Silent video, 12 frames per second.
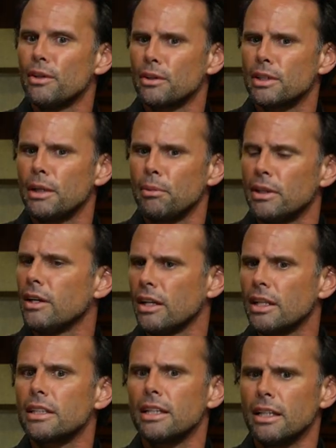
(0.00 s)
are a couple. You know, I'd
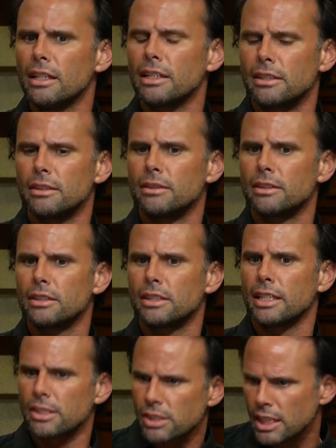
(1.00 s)
like I'd like to, to
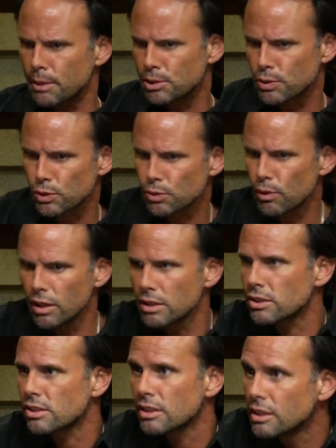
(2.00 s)
take a stab at George
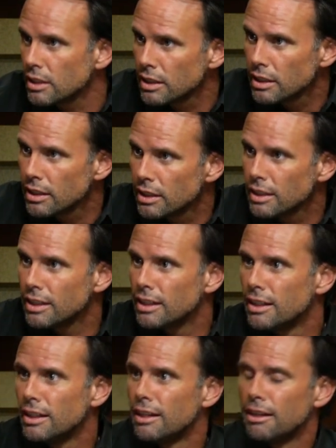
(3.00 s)
Wallace.
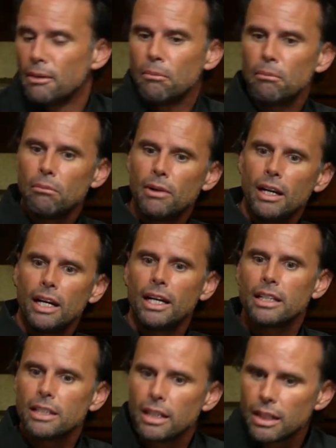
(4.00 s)
Um,
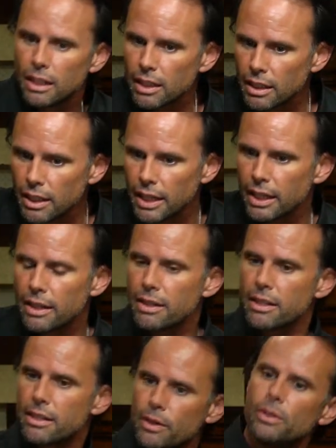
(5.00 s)
and uh, and
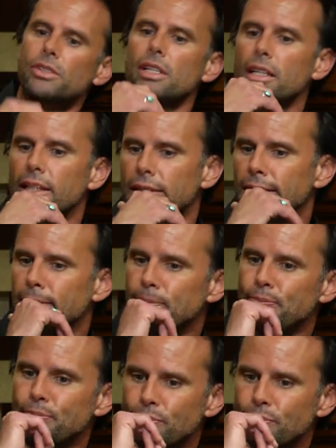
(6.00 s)
there's a um,